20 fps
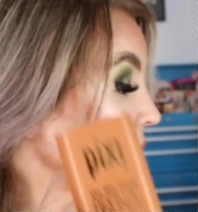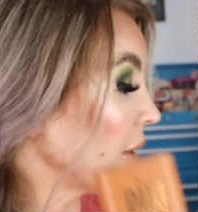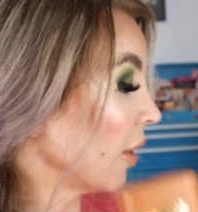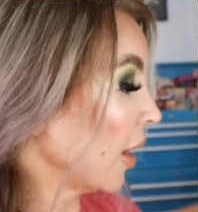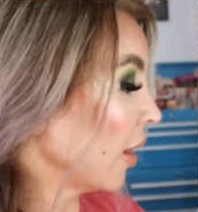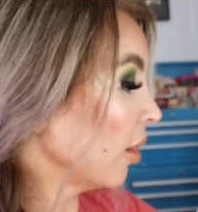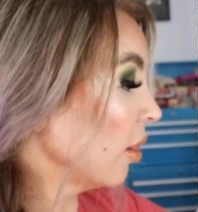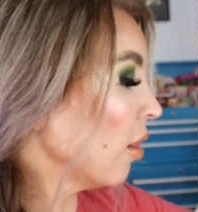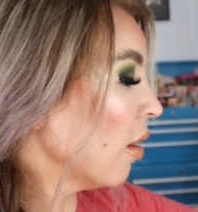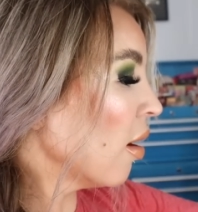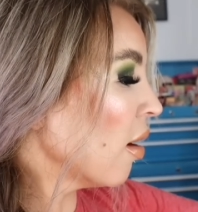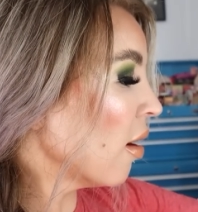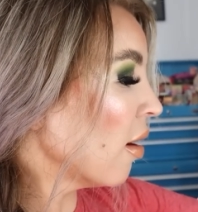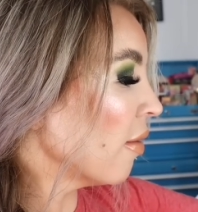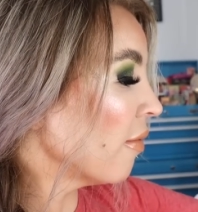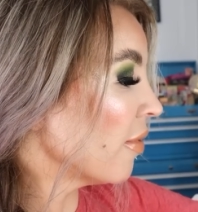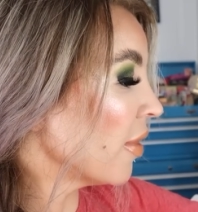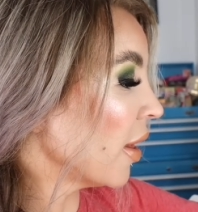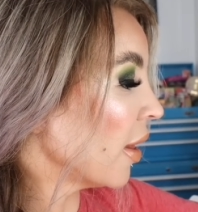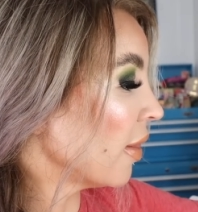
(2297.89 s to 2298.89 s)
And I
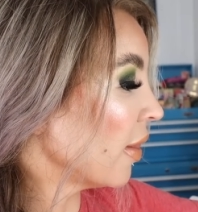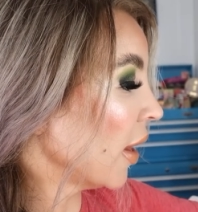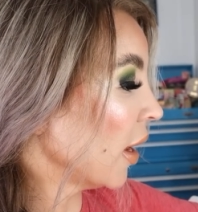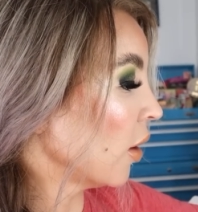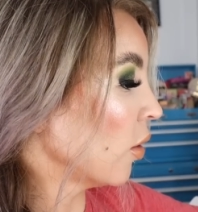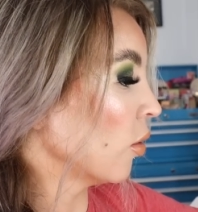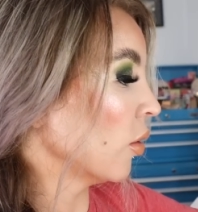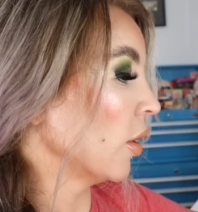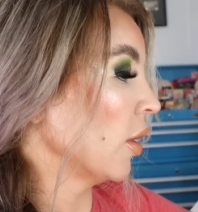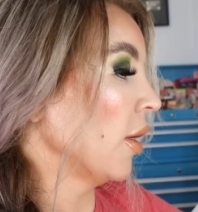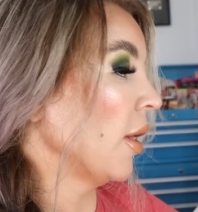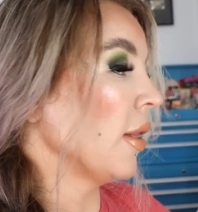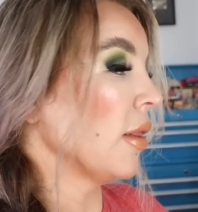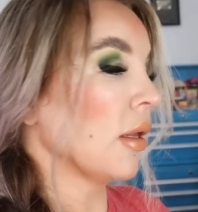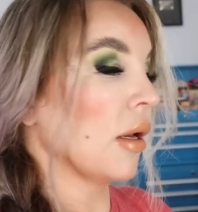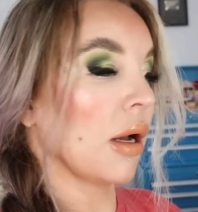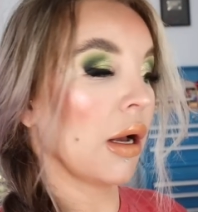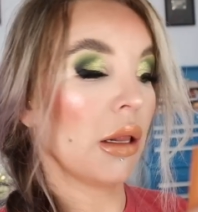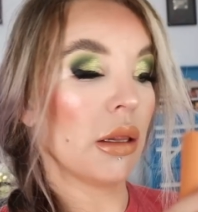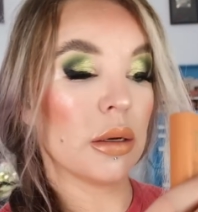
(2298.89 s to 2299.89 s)
love that they coordinate the
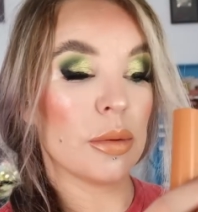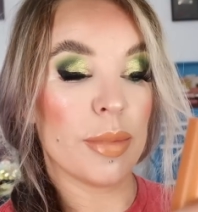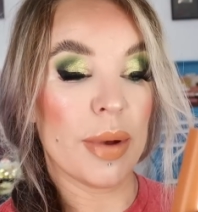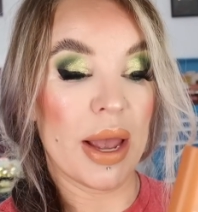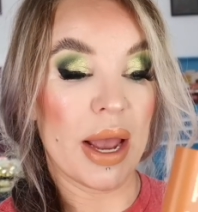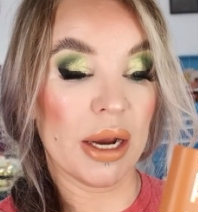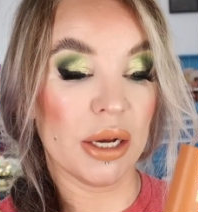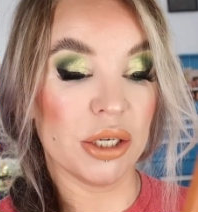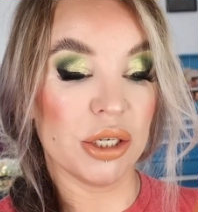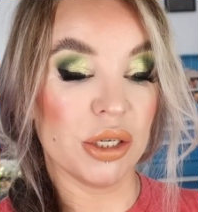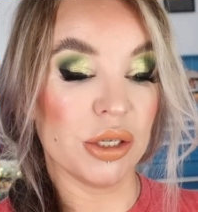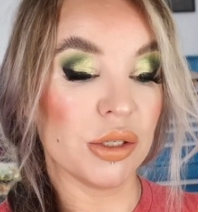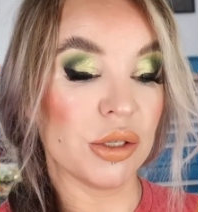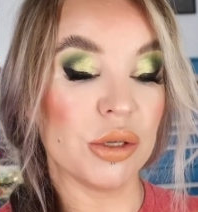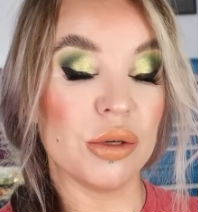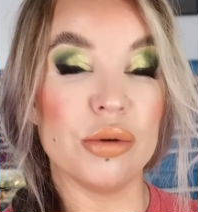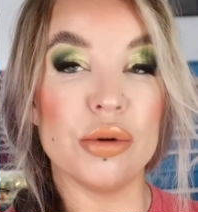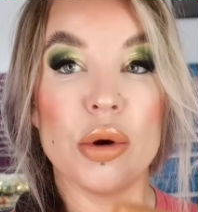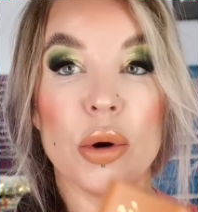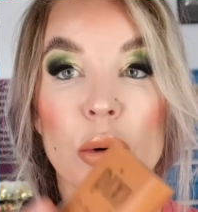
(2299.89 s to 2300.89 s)
color packaging so
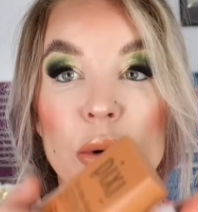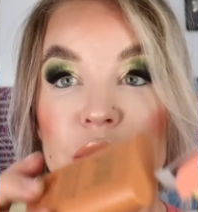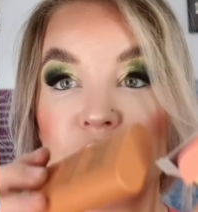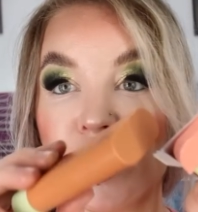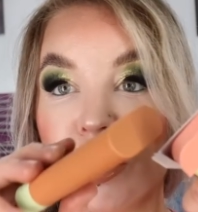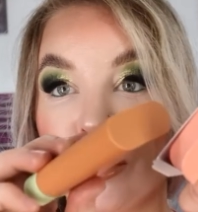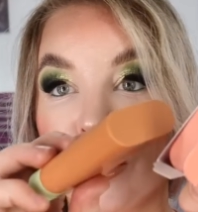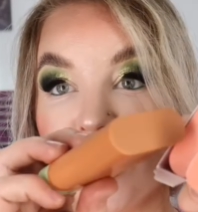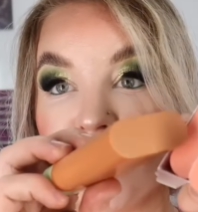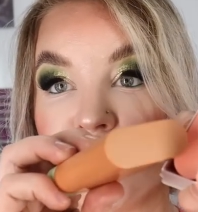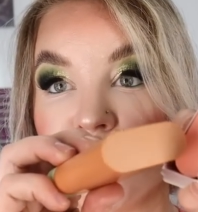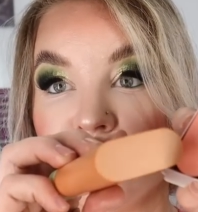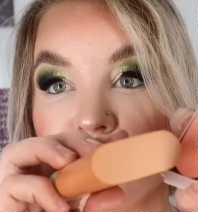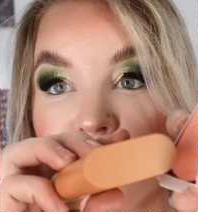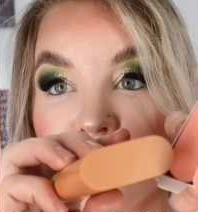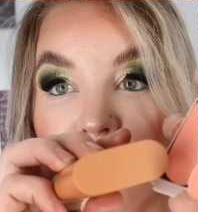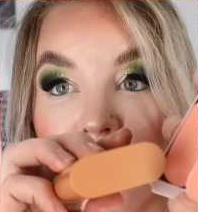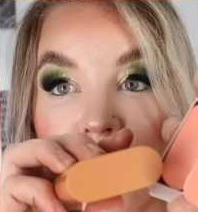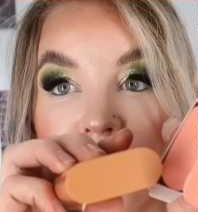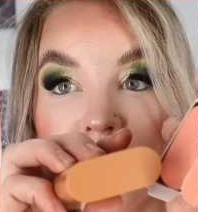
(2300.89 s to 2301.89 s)
you know what you're reaching
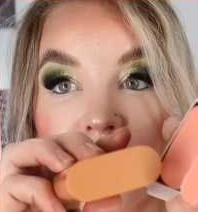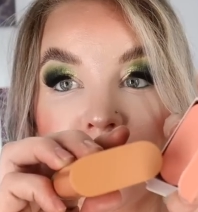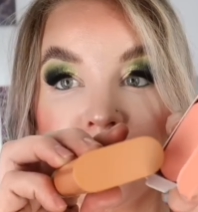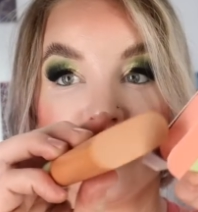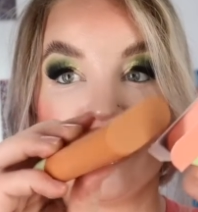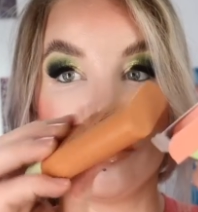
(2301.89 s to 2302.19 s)
for.